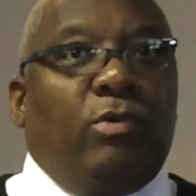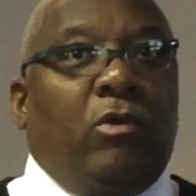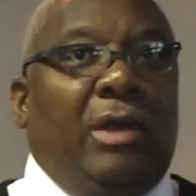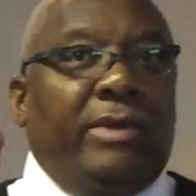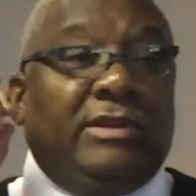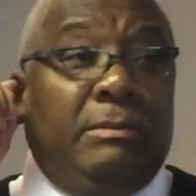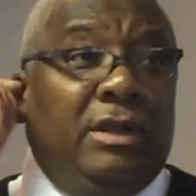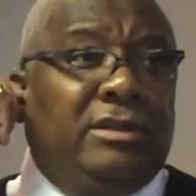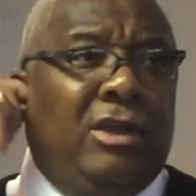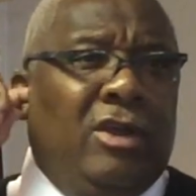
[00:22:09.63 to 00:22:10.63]
programs. I was in
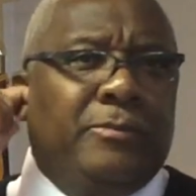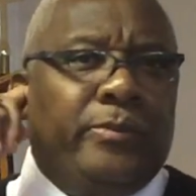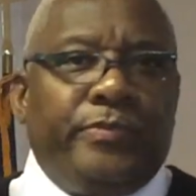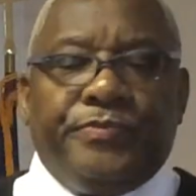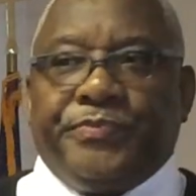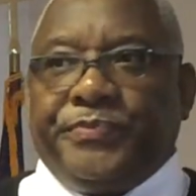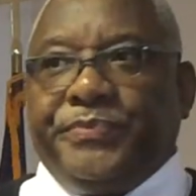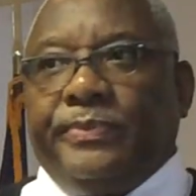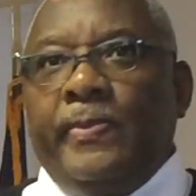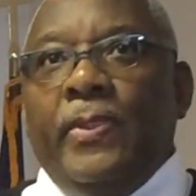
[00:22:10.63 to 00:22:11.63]
the military.
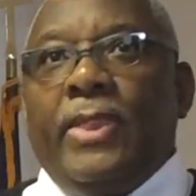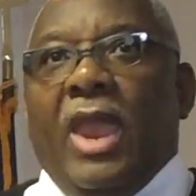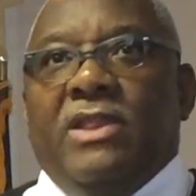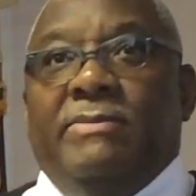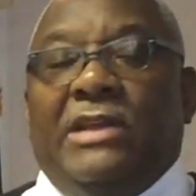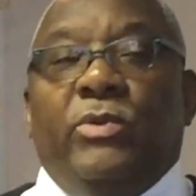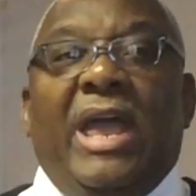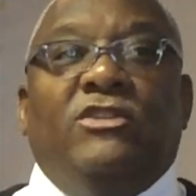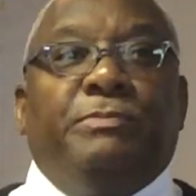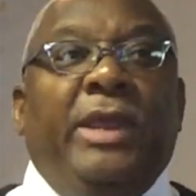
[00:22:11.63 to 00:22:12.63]
Sometimes
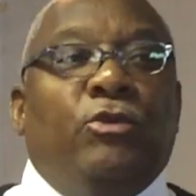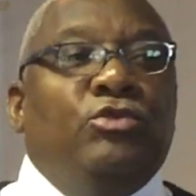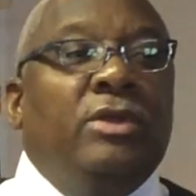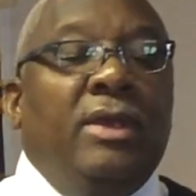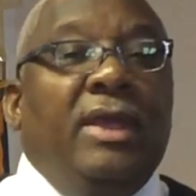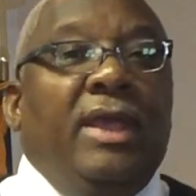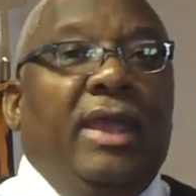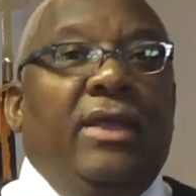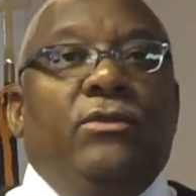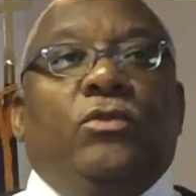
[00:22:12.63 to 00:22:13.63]
we have speakers,
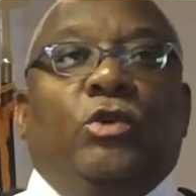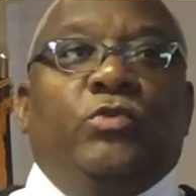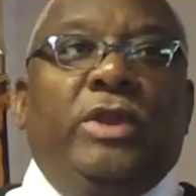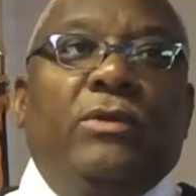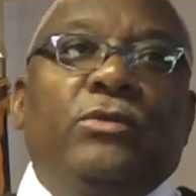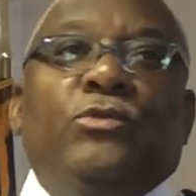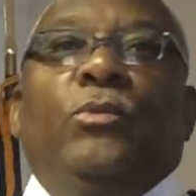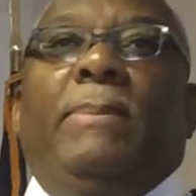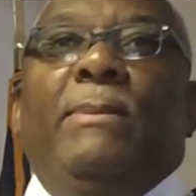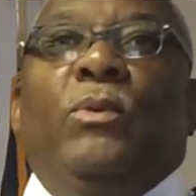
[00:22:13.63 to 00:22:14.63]
and of course when
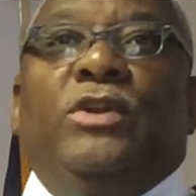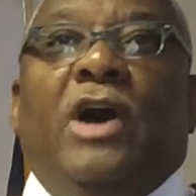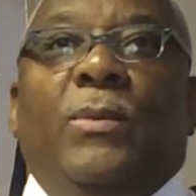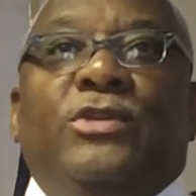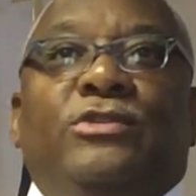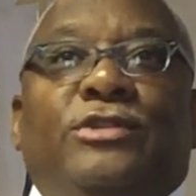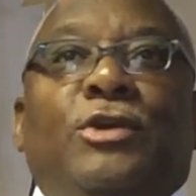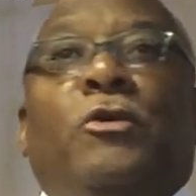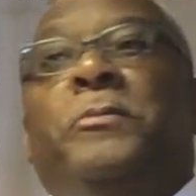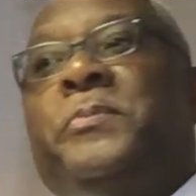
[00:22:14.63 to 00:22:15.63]
people wanted to always
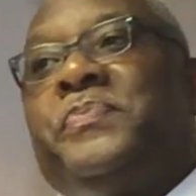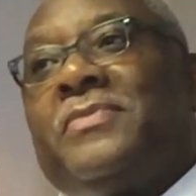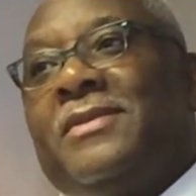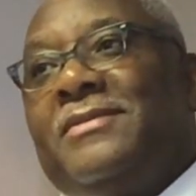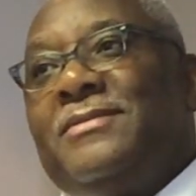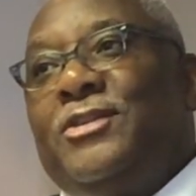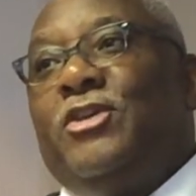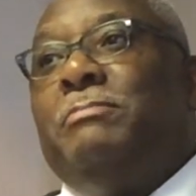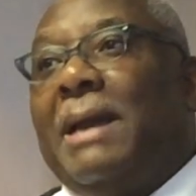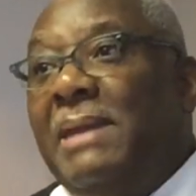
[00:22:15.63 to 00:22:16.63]
show that
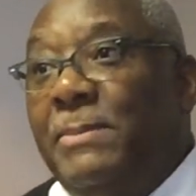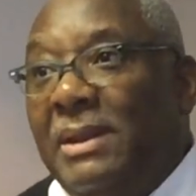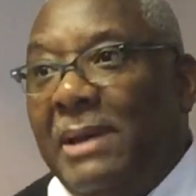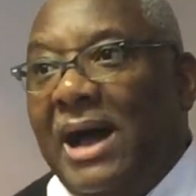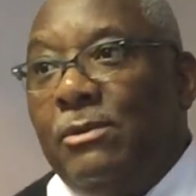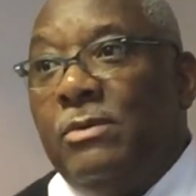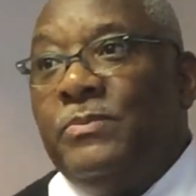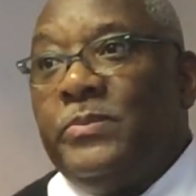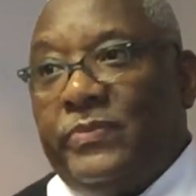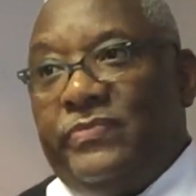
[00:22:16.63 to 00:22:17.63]
there's black people in the Bible
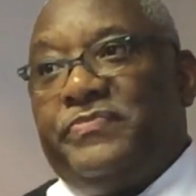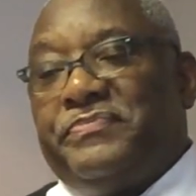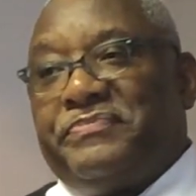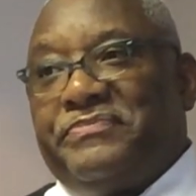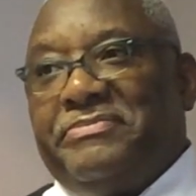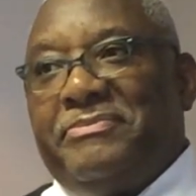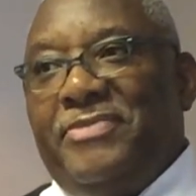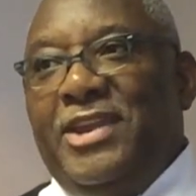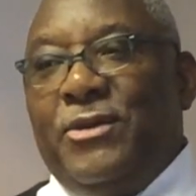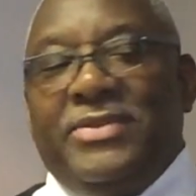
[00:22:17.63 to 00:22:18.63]

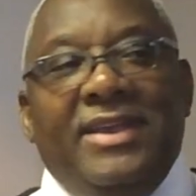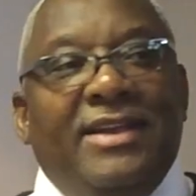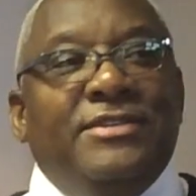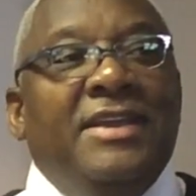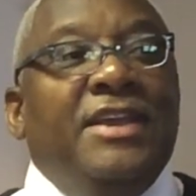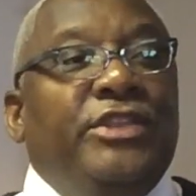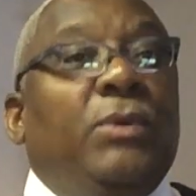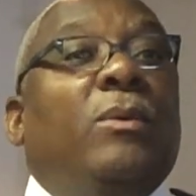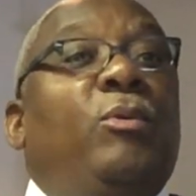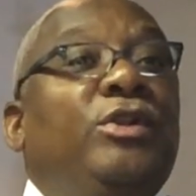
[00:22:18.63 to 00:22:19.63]
and everything else,
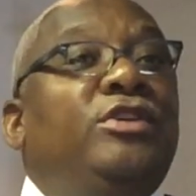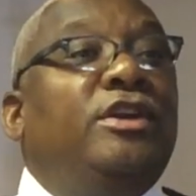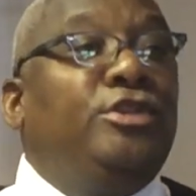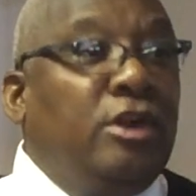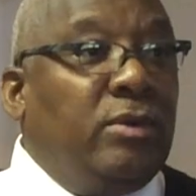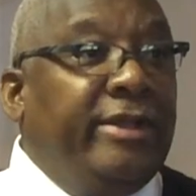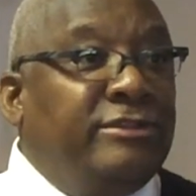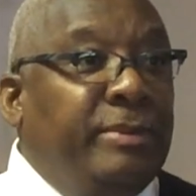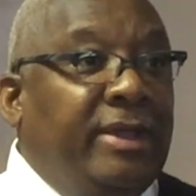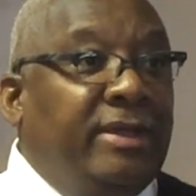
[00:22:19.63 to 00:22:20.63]
they would point to Keturah
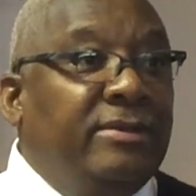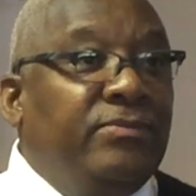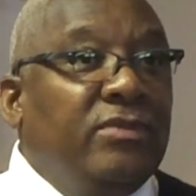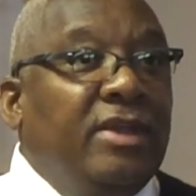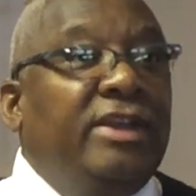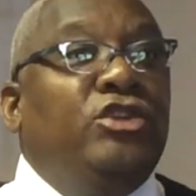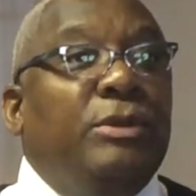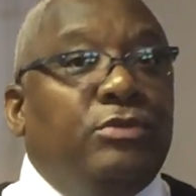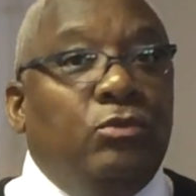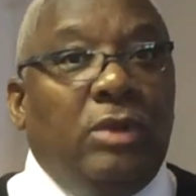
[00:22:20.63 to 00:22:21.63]
as being an
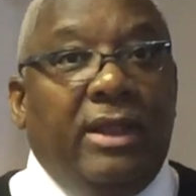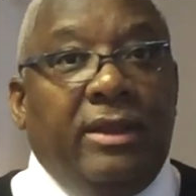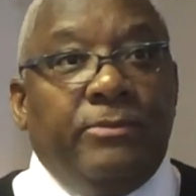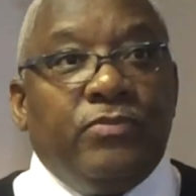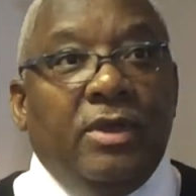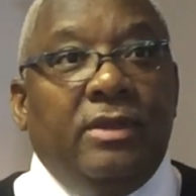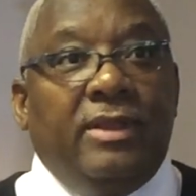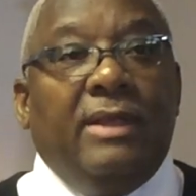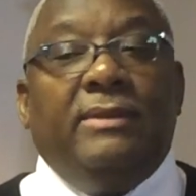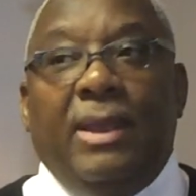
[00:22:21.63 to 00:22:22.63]
Egyptian lady
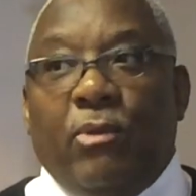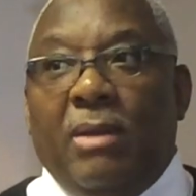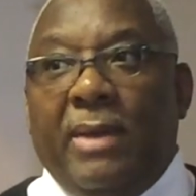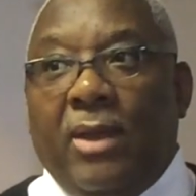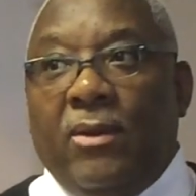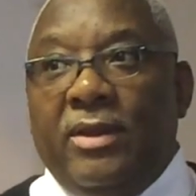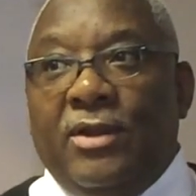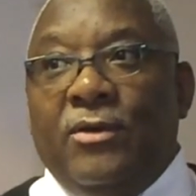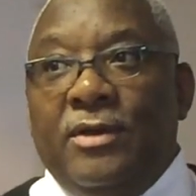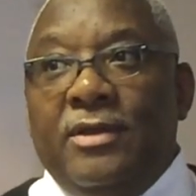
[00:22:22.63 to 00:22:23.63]
that Abraham married.
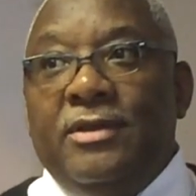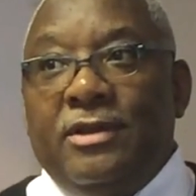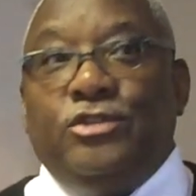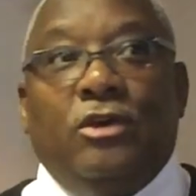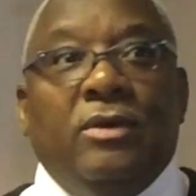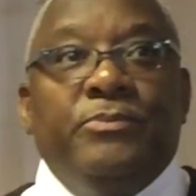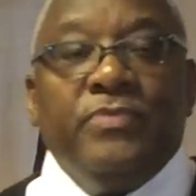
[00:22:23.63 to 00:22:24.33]
Keturah,